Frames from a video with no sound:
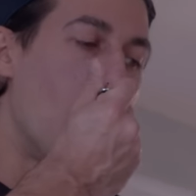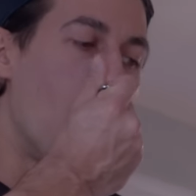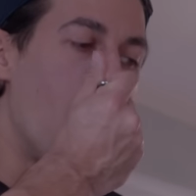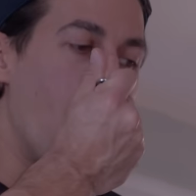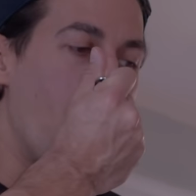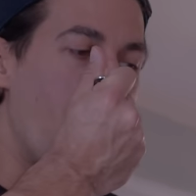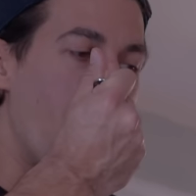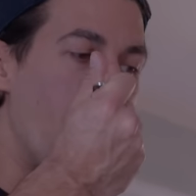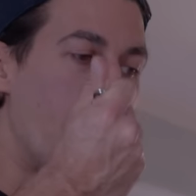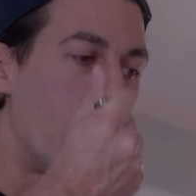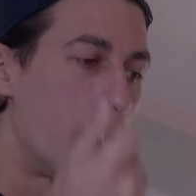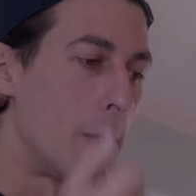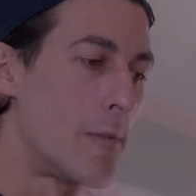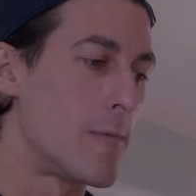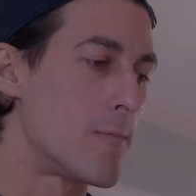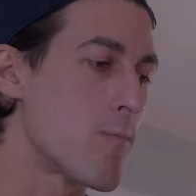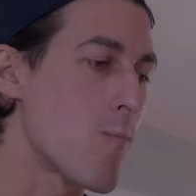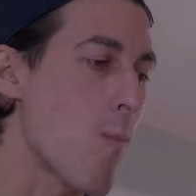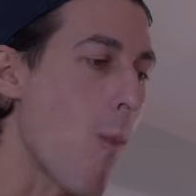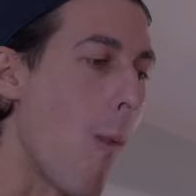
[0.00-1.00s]
rice.
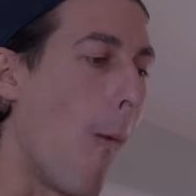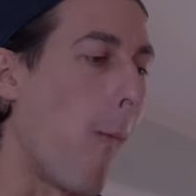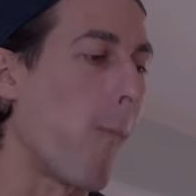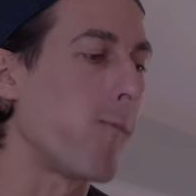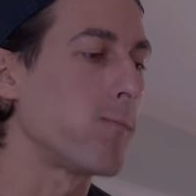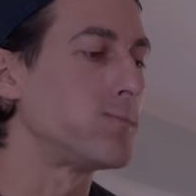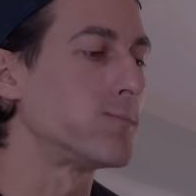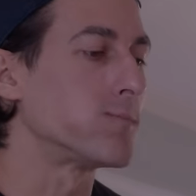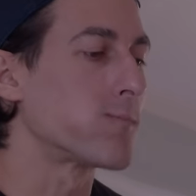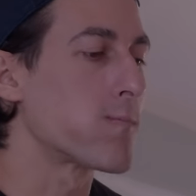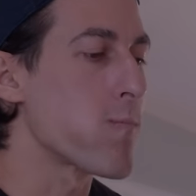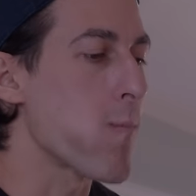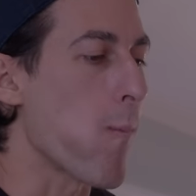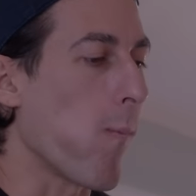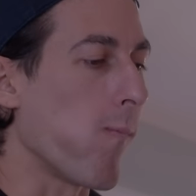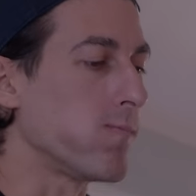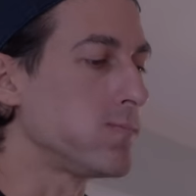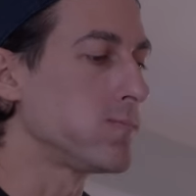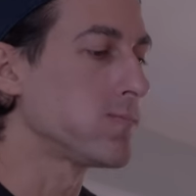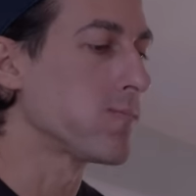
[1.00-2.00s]
You wanna peak
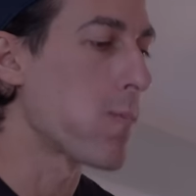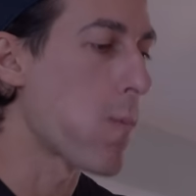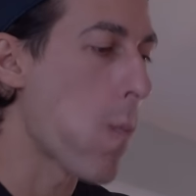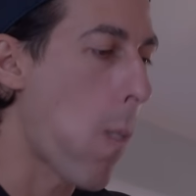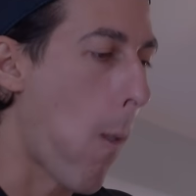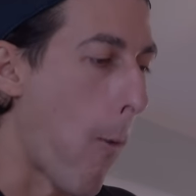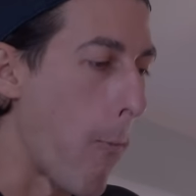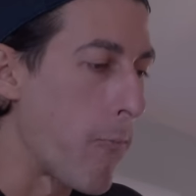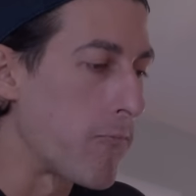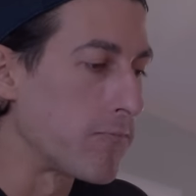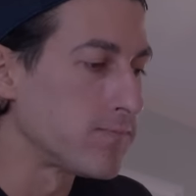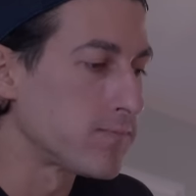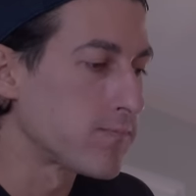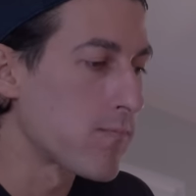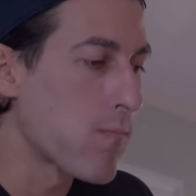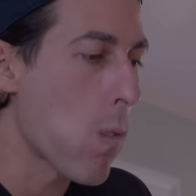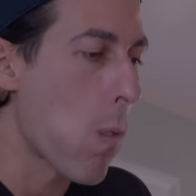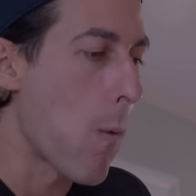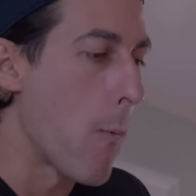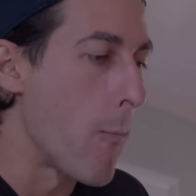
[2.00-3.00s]
perfectly. You know, the
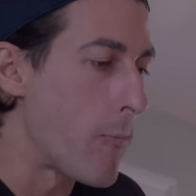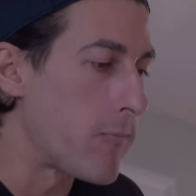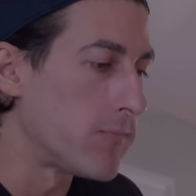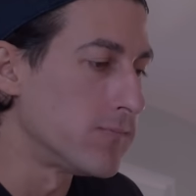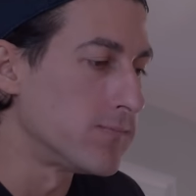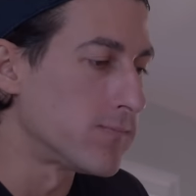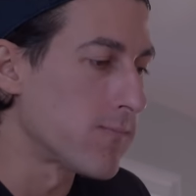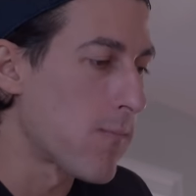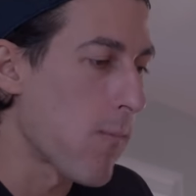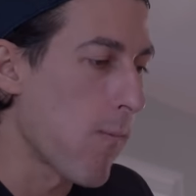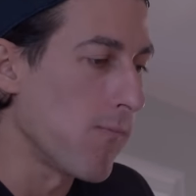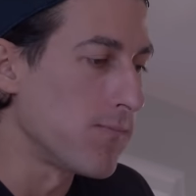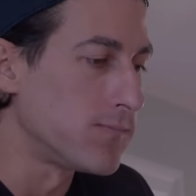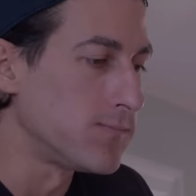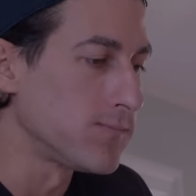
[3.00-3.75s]
guys in the early